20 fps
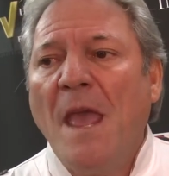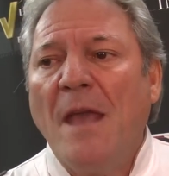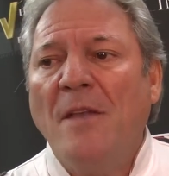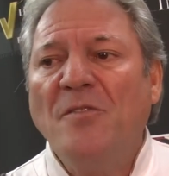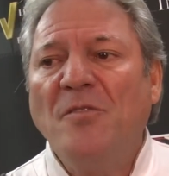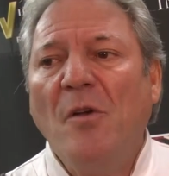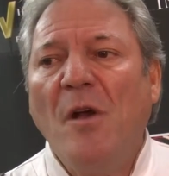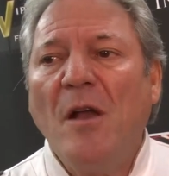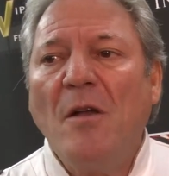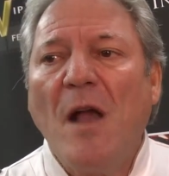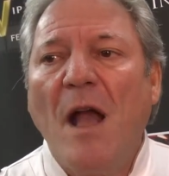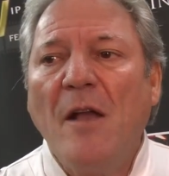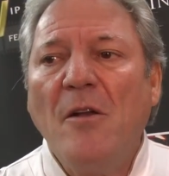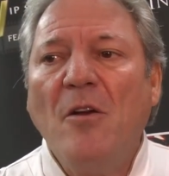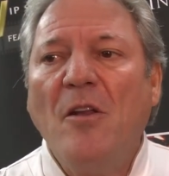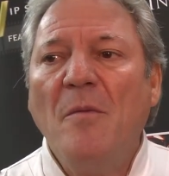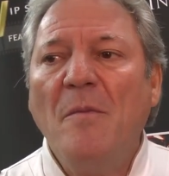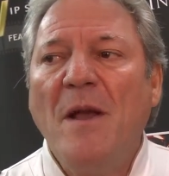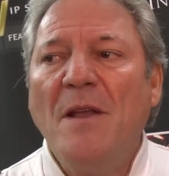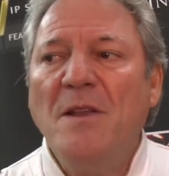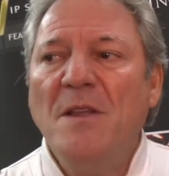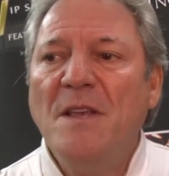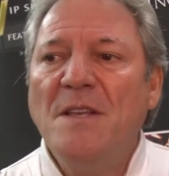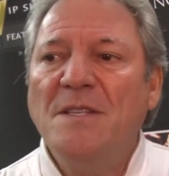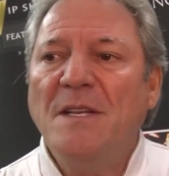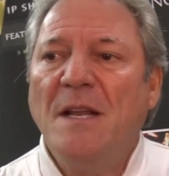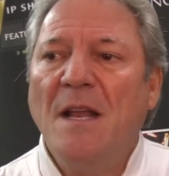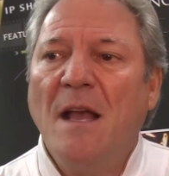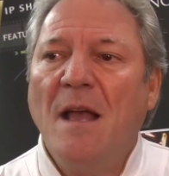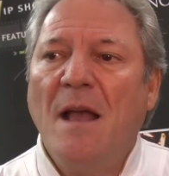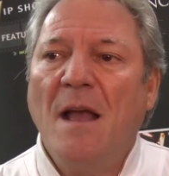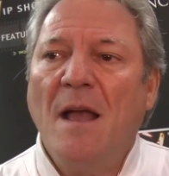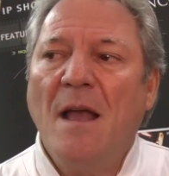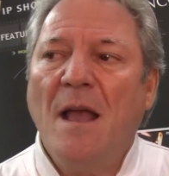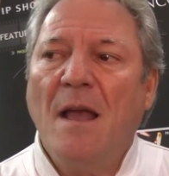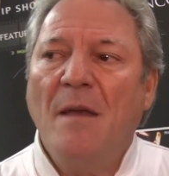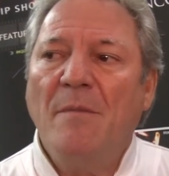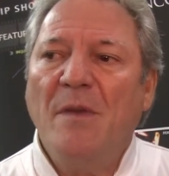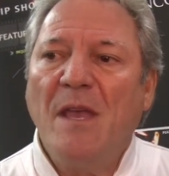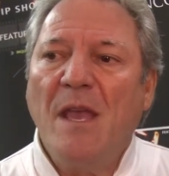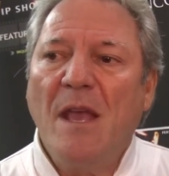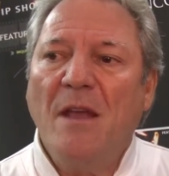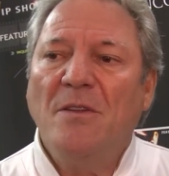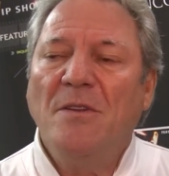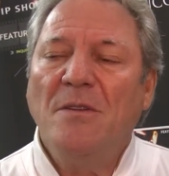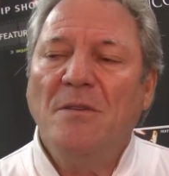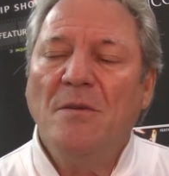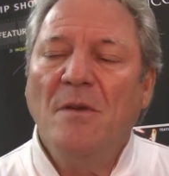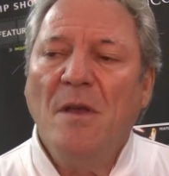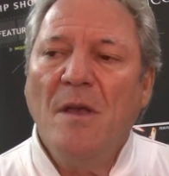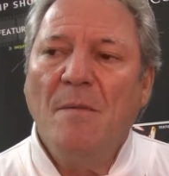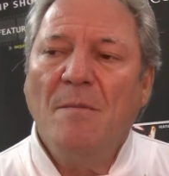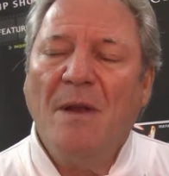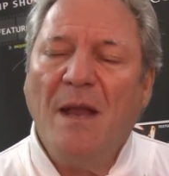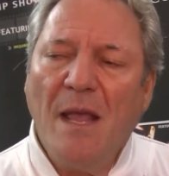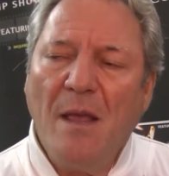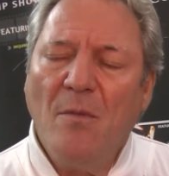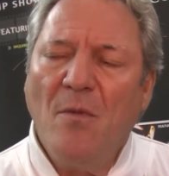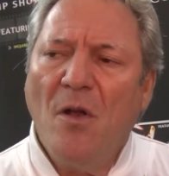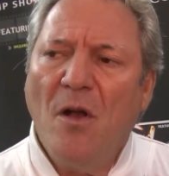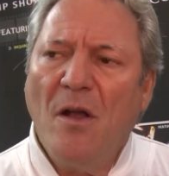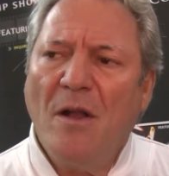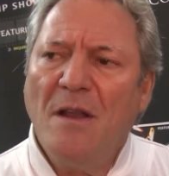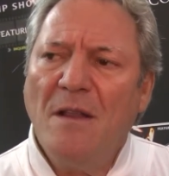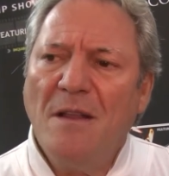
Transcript: And so I got on my knees, and I began to blame God.